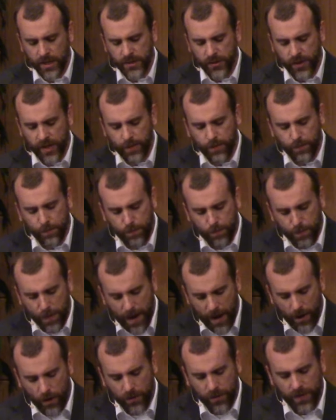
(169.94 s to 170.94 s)
So He
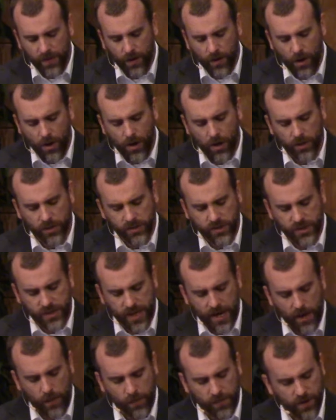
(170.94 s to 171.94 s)
bowed their hearts
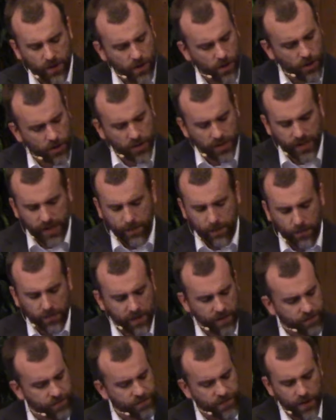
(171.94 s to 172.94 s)
down with hard labor.
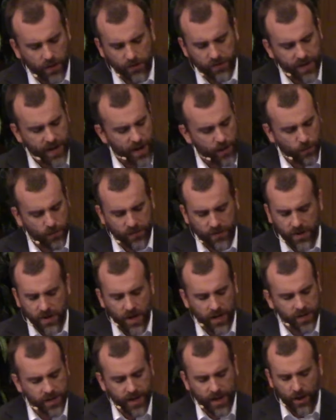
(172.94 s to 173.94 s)
They fell down with
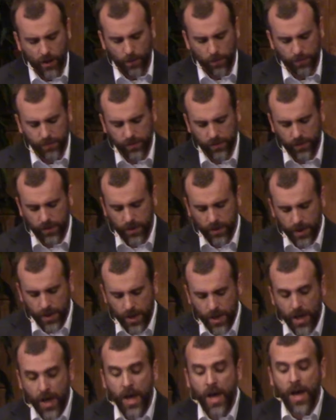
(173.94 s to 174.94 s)
none to help.
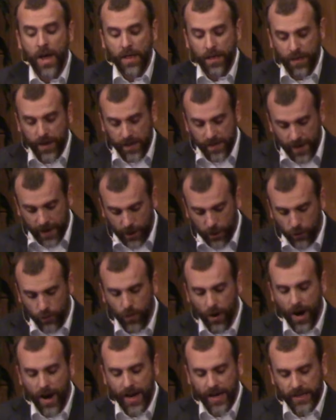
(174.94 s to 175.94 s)
Then they
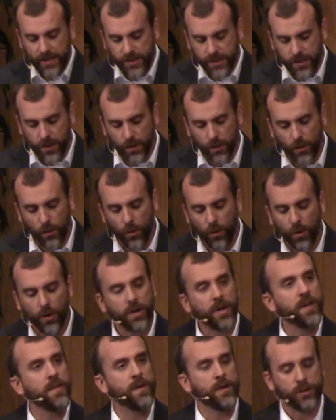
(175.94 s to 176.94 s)
cried to the
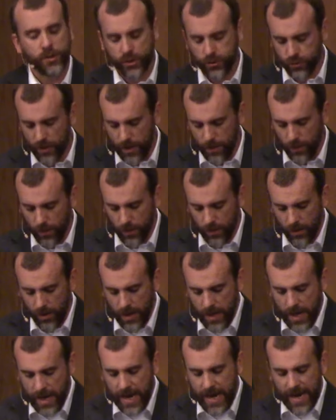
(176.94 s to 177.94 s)
Lord in their trouble,
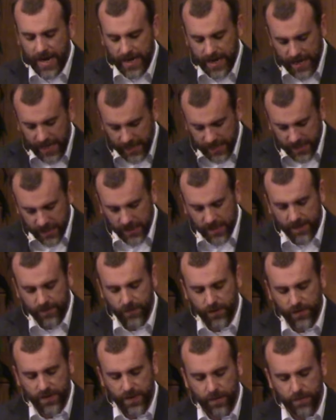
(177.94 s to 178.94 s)
and He
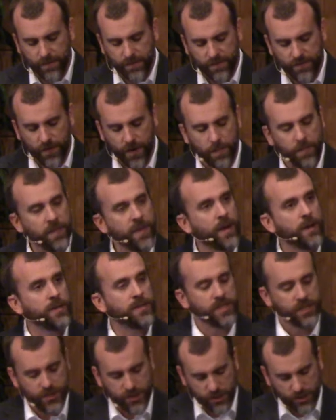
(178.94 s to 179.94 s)
delivered them from their
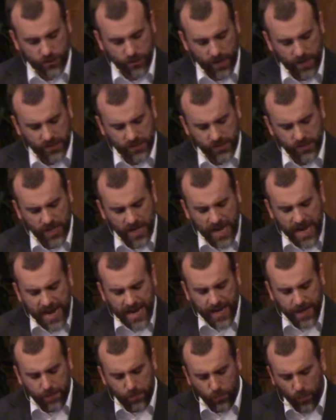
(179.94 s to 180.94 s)
distress.
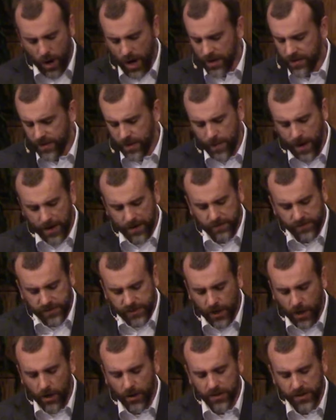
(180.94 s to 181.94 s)
He brought them out of
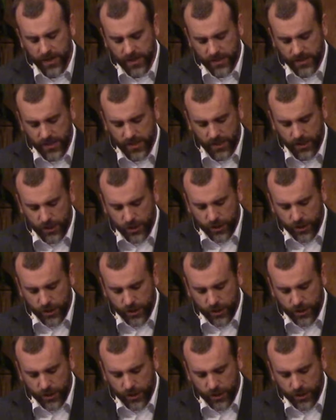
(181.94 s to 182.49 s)
darkness and the